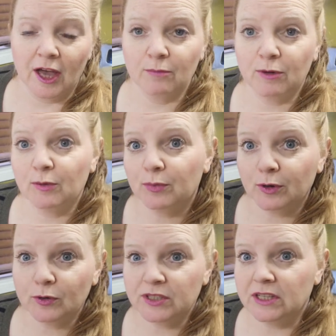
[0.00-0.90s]
about
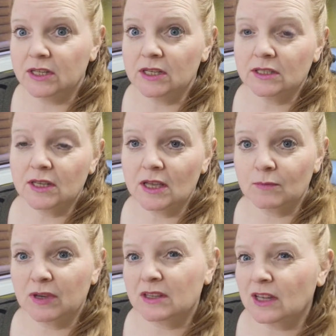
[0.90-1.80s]
protein is
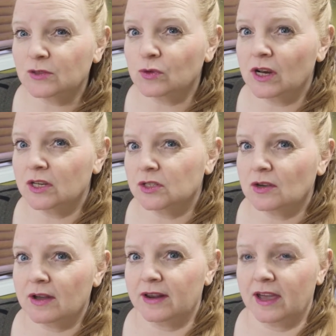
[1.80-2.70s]
that, because that's where I
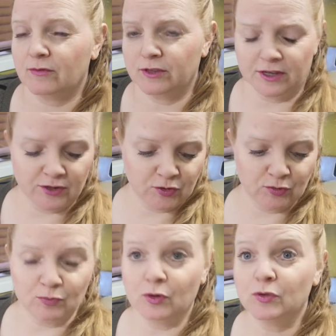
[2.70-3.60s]
saw it advertised
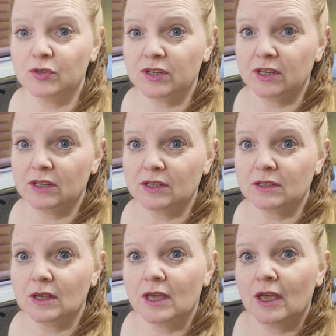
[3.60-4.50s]
the most,
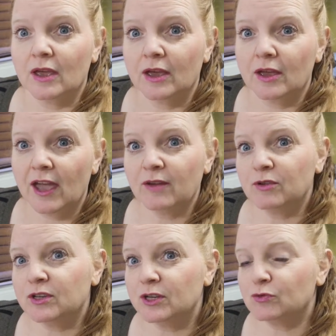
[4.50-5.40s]
is
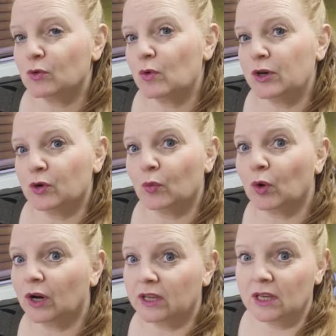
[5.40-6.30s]
advertised for when you're
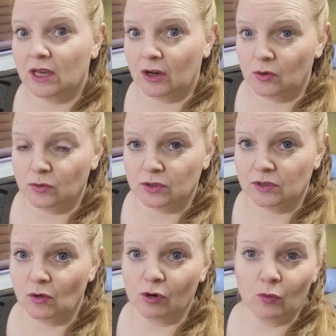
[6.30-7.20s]
working out
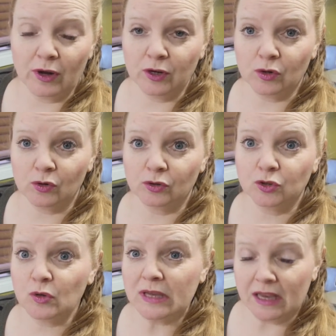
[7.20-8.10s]
or when you're
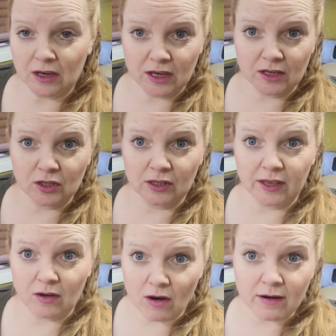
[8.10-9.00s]
doing
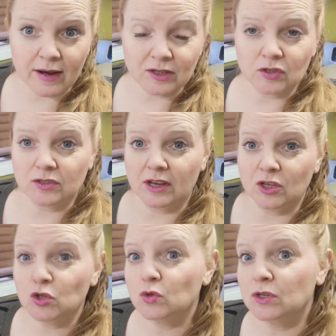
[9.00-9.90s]
like hard
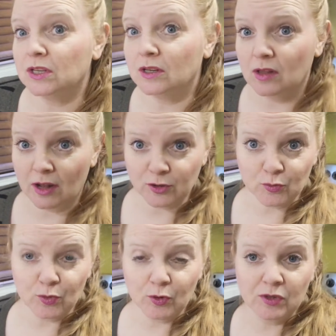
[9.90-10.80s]
exercise, you need lots
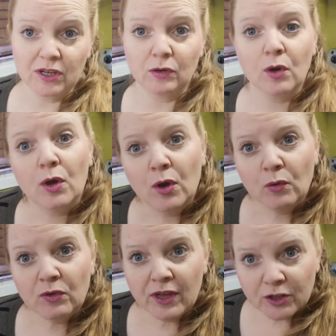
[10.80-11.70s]
of protein.
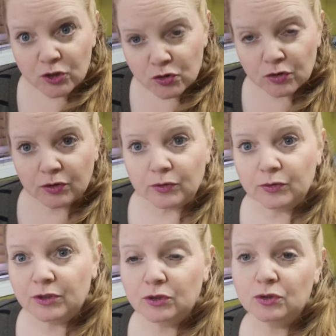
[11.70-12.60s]
Well, that's true,
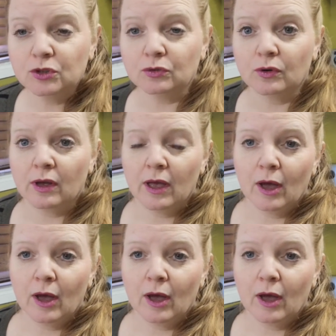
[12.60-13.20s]
you do.